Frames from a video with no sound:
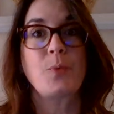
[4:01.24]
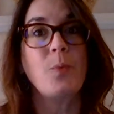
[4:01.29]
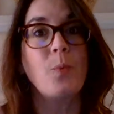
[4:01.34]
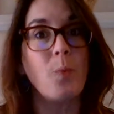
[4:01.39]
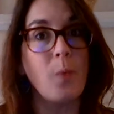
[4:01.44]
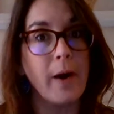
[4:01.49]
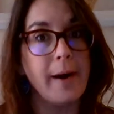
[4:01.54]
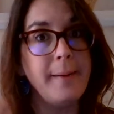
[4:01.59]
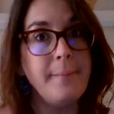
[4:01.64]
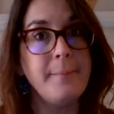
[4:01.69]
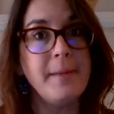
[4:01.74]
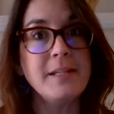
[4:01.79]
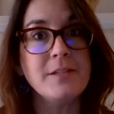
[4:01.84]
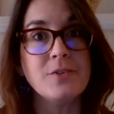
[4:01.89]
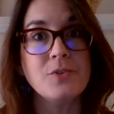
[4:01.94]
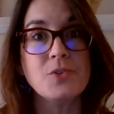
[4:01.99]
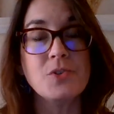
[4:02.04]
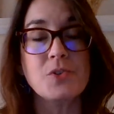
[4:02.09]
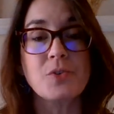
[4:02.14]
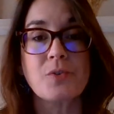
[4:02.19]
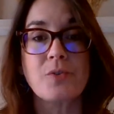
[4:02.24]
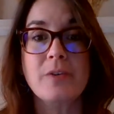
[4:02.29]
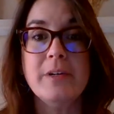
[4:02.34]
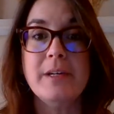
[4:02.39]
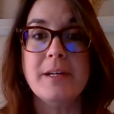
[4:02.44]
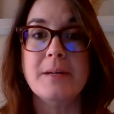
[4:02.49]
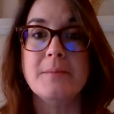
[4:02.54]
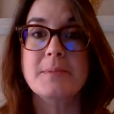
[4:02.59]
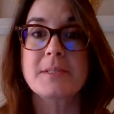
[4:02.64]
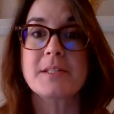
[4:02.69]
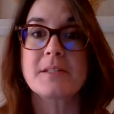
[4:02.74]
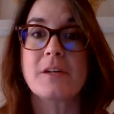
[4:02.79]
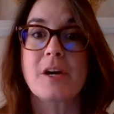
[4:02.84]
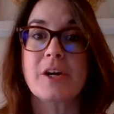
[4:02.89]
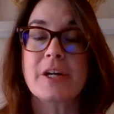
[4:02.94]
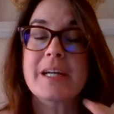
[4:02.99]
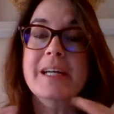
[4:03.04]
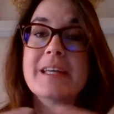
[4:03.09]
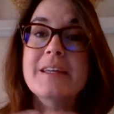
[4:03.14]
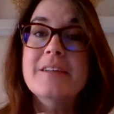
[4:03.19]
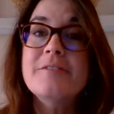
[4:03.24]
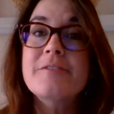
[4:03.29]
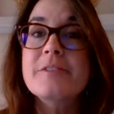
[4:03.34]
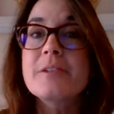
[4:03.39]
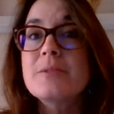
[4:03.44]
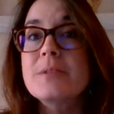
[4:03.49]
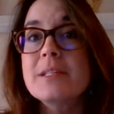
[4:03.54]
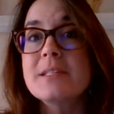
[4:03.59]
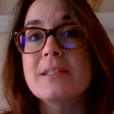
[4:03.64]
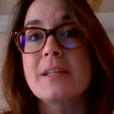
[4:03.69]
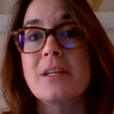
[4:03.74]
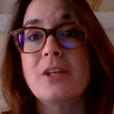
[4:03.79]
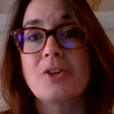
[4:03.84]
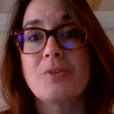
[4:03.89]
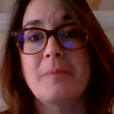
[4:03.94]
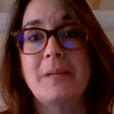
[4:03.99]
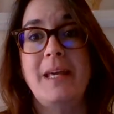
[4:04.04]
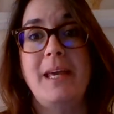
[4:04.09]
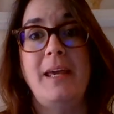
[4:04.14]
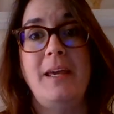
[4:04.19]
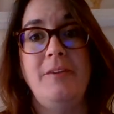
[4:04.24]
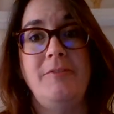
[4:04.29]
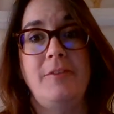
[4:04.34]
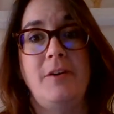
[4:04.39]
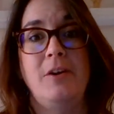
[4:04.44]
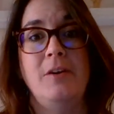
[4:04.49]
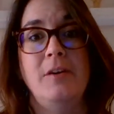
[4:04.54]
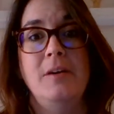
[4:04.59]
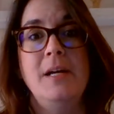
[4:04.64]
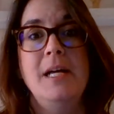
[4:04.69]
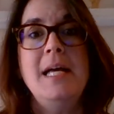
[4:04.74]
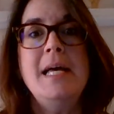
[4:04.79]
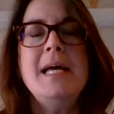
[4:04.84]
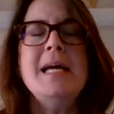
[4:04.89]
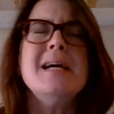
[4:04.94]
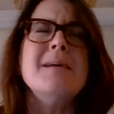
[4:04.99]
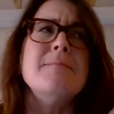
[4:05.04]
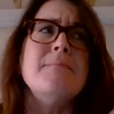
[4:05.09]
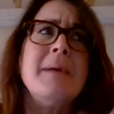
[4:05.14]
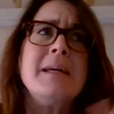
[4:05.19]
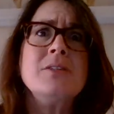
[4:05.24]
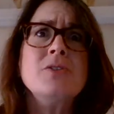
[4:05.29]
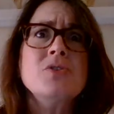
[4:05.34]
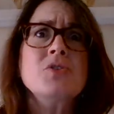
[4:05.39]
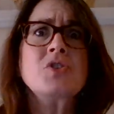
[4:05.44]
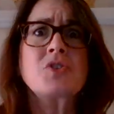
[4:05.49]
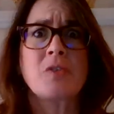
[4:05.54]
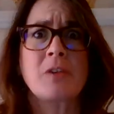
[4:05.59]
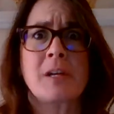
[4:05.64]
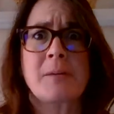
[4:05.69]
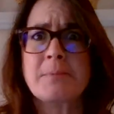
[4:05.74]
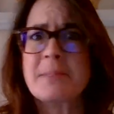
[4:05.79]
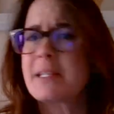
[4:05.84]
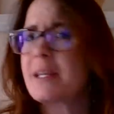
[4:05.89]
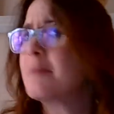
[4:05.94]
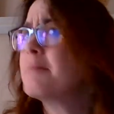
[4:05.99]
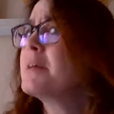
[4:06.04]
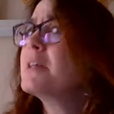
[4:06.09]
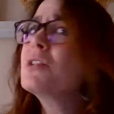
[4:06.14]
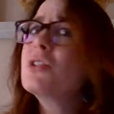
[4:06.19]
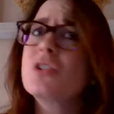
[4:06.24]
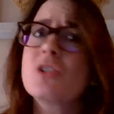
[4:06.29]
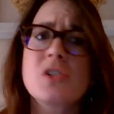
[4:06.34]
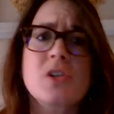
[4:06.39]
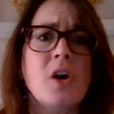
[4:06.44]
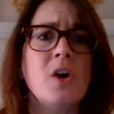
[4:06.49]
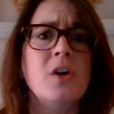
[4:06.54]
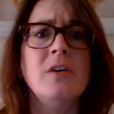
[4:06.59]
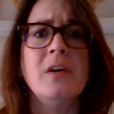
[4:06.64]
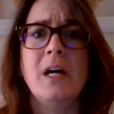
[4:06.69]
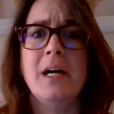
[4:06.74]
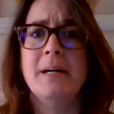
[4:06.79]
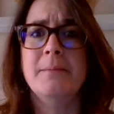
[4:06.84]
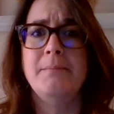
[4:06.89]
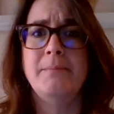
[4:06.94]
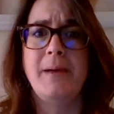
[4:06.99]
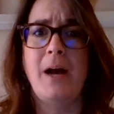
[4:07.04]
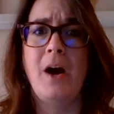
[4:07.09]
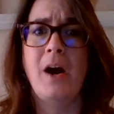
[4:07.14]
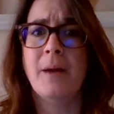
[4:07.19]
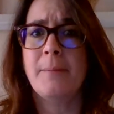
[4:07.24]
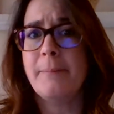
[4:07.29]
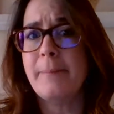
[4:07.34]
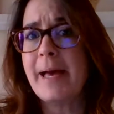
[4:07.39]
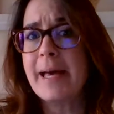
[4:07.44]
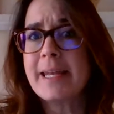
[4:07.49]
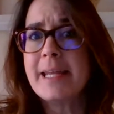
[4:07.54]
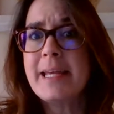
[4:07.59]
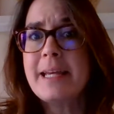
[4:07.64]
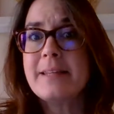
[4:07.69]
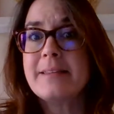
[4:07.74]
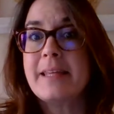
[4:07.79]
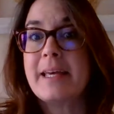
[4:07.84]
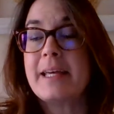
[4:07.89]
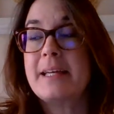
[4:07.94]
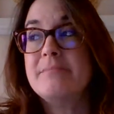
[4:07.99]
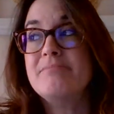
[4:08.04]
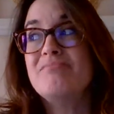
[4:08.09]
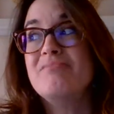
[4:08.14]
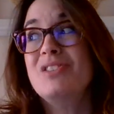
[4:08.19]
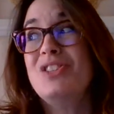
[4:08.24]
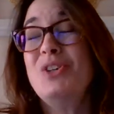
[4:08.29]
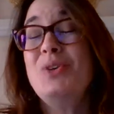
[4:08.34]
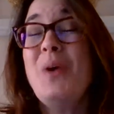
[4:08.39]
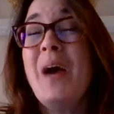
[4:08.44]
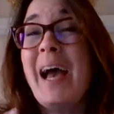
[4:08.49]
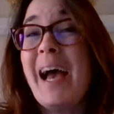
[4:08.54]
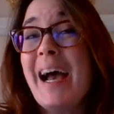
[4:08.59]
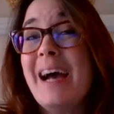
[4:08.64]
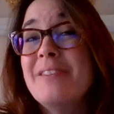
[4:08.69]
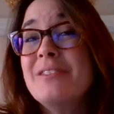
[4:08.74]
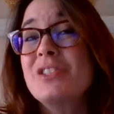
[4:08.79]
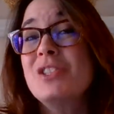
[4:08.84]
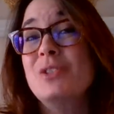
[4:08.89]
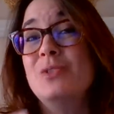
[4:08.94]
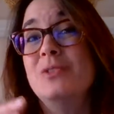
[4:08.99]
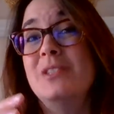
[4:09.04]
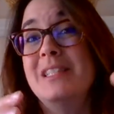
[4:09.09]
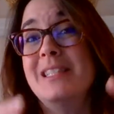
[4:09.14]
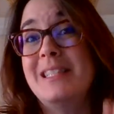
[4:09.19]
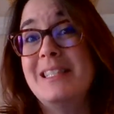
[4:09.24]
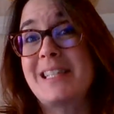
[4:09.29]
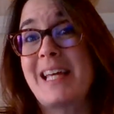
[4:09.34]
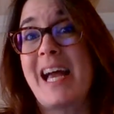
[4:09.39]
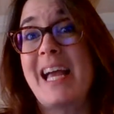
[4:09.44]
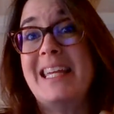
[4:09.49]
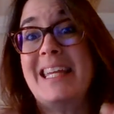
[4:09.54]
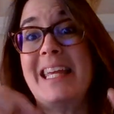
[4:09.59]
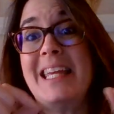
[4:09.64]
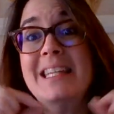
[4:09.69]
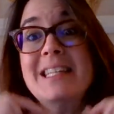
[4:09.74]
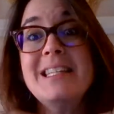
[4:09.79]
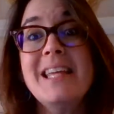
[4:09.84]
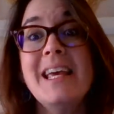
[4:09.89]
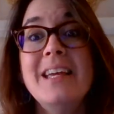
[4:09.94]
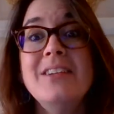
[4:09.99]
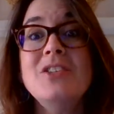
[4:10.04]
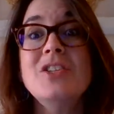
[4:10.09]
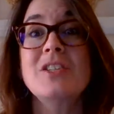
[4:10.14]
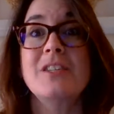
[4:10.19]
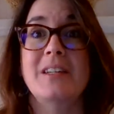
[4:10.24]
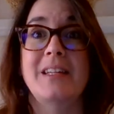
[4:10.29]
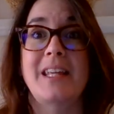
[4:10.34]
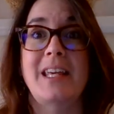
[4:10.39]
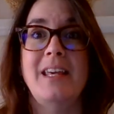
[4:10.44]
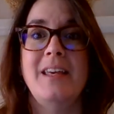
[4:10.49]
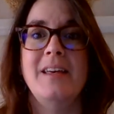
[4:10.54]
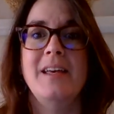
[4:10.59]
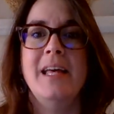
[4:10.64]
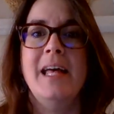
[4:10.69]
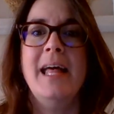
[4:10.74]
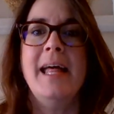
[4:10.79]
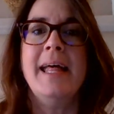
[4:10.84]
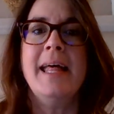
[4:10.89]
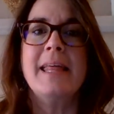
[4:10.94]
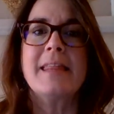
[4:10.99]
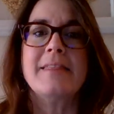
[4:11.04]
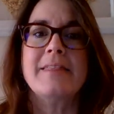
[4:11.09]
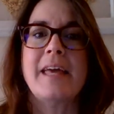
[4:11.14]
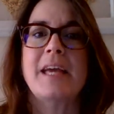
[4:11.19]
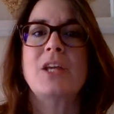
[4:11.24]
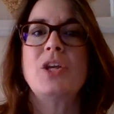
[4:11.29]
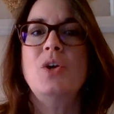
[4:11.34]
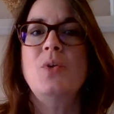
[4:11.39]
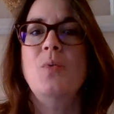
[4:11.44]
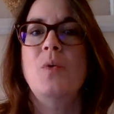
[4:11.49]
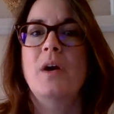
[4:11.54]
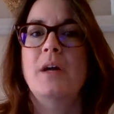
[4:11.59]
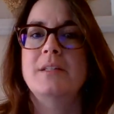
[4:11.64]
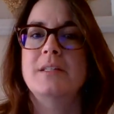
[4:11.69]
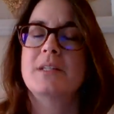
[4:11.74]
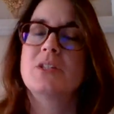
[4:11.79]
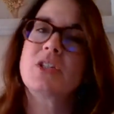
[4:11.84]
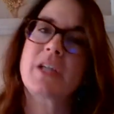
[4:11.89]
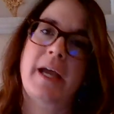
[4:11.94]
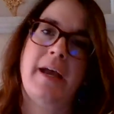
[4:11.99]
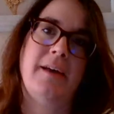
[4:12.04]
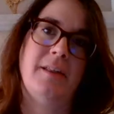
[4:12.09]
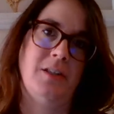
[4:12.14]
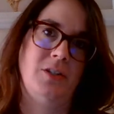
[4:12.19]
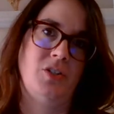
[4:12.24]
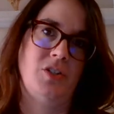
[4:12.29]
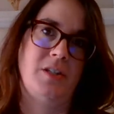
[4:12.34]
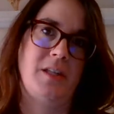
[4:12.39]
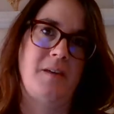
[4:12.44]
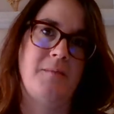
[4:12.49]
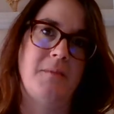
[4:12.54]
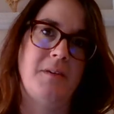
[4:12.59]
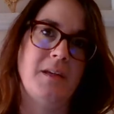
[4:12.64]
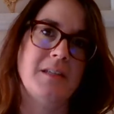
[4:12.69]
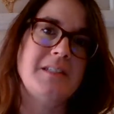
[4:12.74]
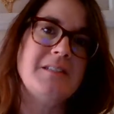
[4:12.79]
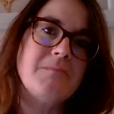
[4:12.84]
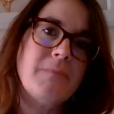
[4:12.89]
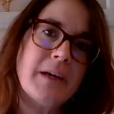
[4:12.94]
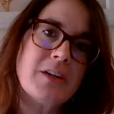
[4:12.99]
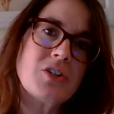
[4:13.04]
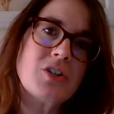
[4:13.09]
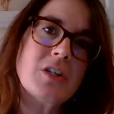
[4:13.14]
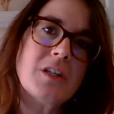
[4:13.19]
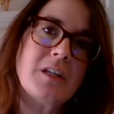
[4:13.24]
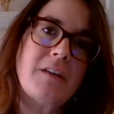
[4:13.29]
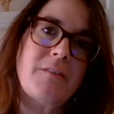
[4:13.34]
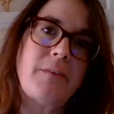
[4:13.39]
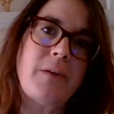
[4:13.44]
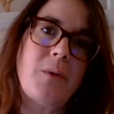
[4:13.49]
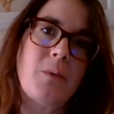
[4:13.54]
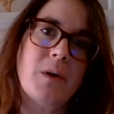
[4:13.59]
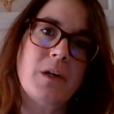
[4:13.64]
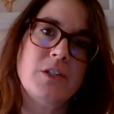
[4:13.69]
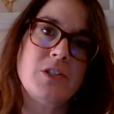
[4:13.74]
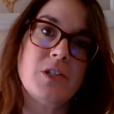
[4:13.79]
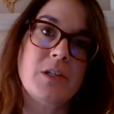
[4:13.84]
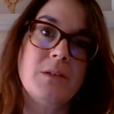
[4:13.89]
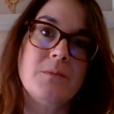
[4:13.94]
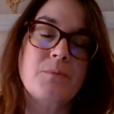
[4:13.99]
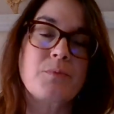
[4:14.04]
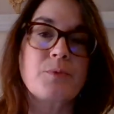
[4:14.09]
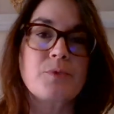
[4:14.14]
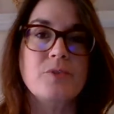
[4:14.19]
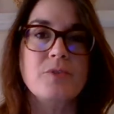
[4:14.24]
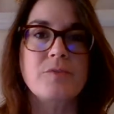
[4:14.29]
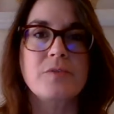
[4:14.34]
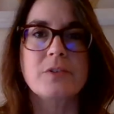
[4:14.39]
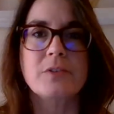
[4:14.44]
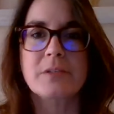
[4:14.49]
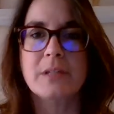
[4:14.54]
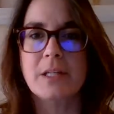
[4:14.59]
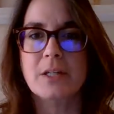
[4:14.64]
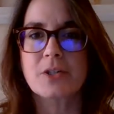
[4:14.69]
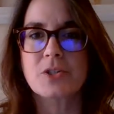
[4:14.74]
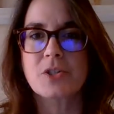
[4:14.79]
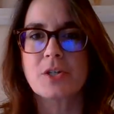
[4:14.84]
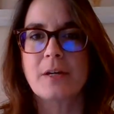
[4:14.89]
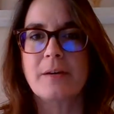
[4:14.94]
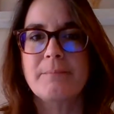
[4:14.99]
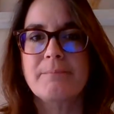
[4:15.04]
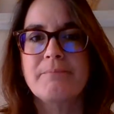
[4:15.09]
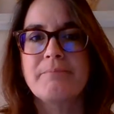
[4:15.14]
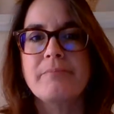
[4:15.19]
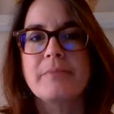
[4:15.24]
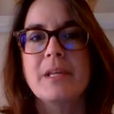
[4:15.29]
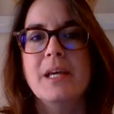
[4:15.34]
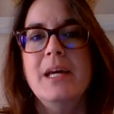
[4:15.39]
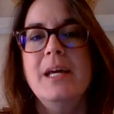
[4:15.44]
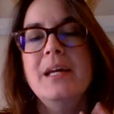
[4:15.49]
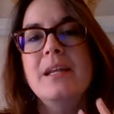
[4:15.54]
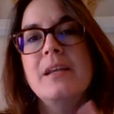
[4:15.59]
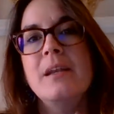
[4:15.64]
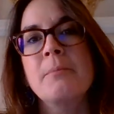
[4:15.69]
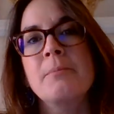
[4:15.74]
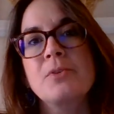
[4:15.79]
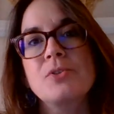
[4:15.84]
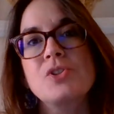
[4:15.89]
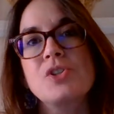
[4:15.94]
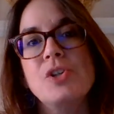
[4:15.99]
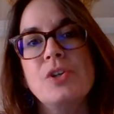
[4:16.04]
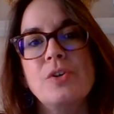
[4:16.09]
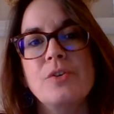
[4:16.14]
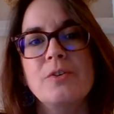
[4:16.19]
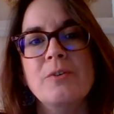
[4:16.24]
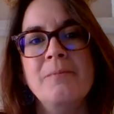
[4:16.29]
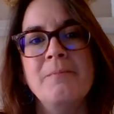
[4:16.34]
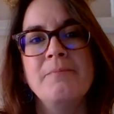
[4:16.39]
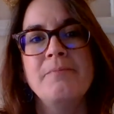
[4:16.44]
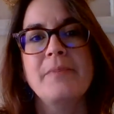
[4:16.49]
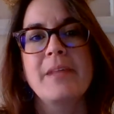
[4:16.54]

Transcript: what mental scripts are influencing your behavior. Mental scripts can be so automatic that you have to decide intentionally that you want to challenge them, especially if you want to improve your leadership. Number 2,